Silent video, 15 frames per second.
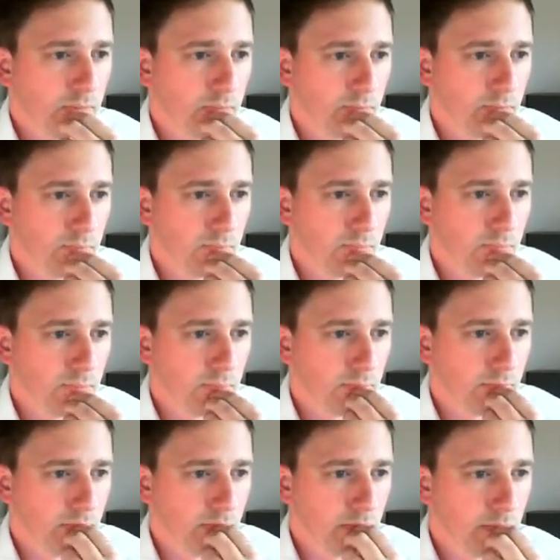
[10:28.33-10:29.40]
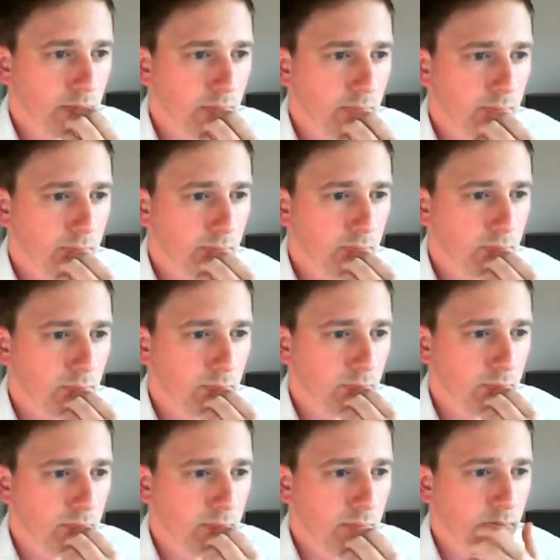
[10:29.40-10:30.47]

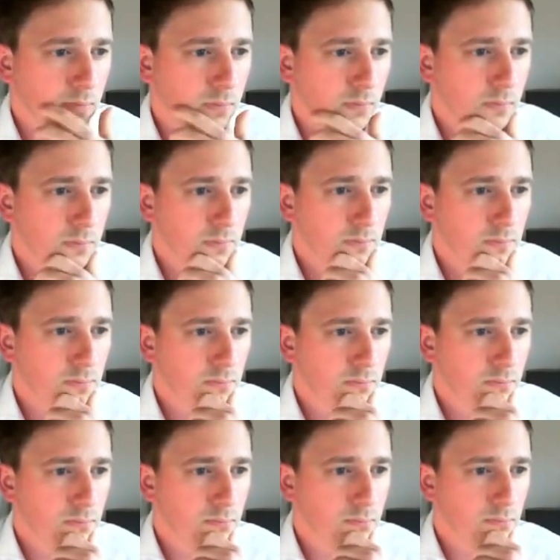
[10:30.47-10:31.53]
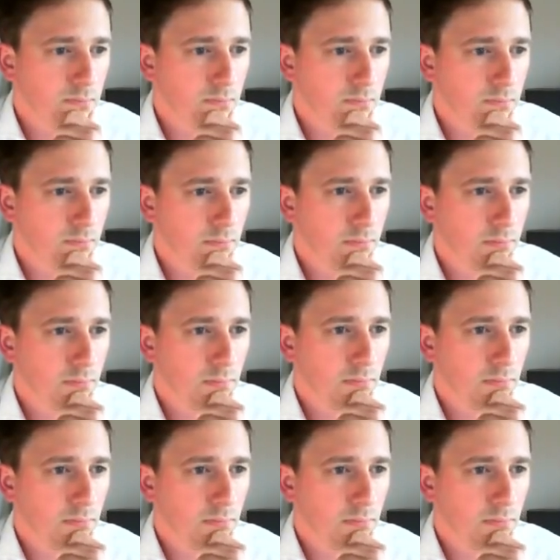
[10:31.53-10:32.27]
No words are spoken by the person on screen.